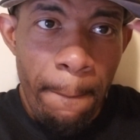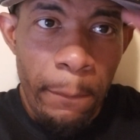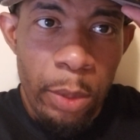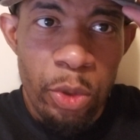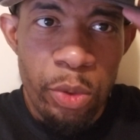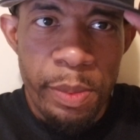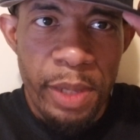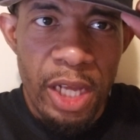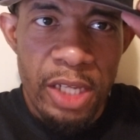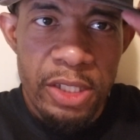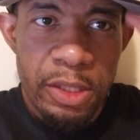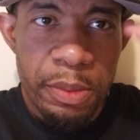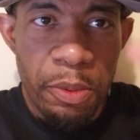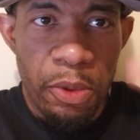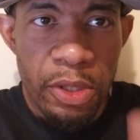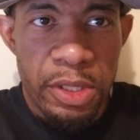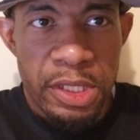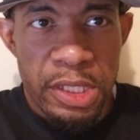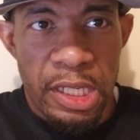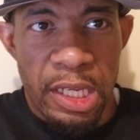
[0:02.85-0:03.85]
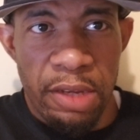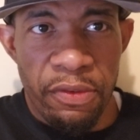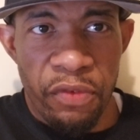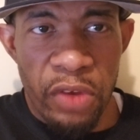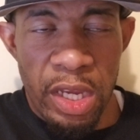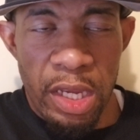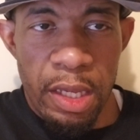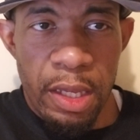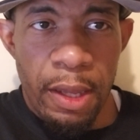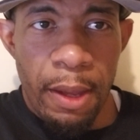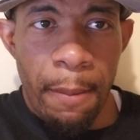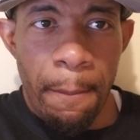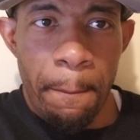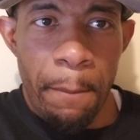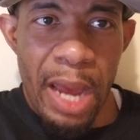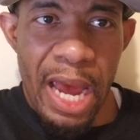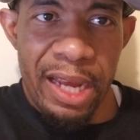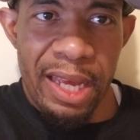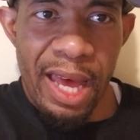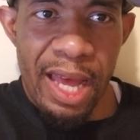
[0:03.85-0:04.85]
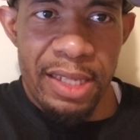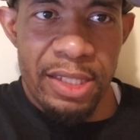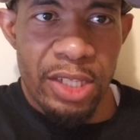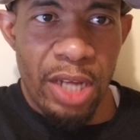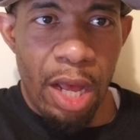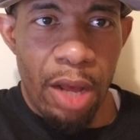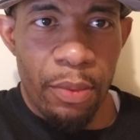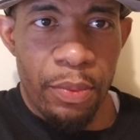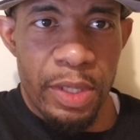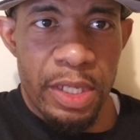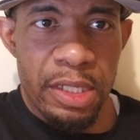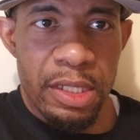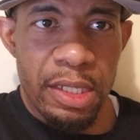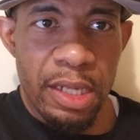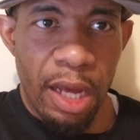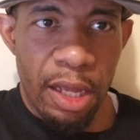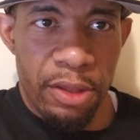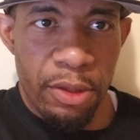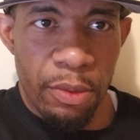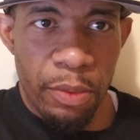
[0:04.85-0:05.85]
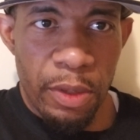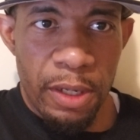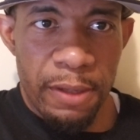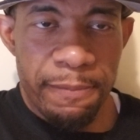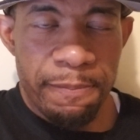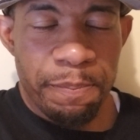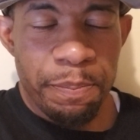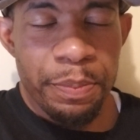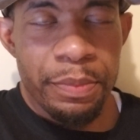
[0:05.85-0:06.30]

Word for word: Blue Blood Sports TV, back at y'all with another one.